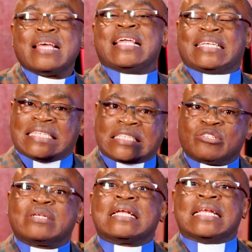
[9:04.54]
that it's
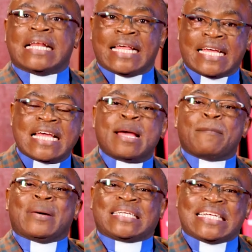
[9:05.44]
not a delay,
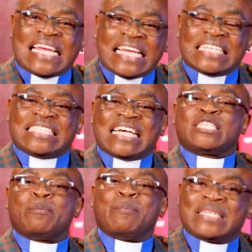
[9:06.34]
but he is
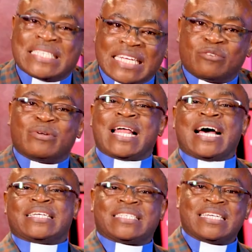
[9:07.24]
just patient with
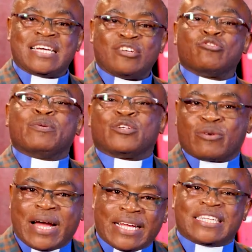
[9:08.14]
us to put
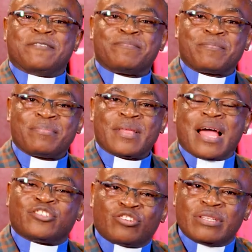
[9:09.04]
right.
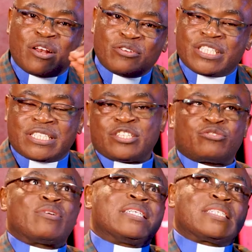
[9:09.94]
And so the Lord Jesus
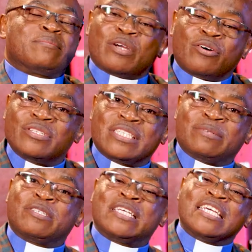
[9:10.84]
Christ, because
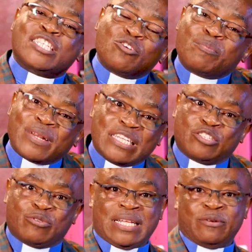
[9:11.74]
he still
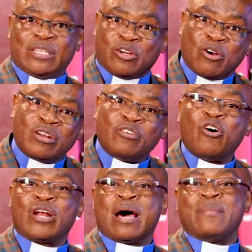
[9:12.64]
pleads with, with God
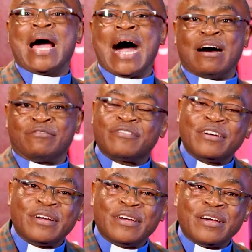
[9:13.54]
on our behalf,
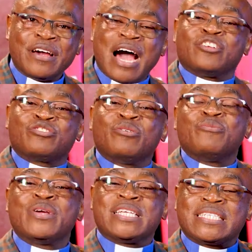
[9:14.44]
and so
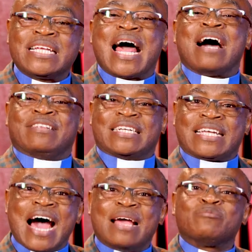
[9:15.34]
we still have the
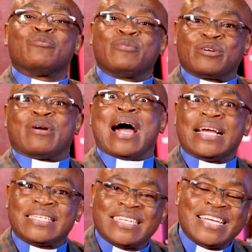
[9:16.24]
time to put
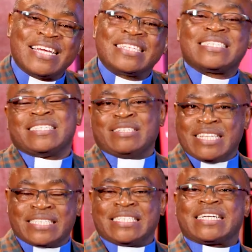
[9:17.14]
right
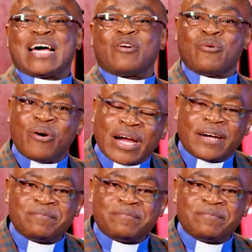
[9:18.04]
things that are wrong.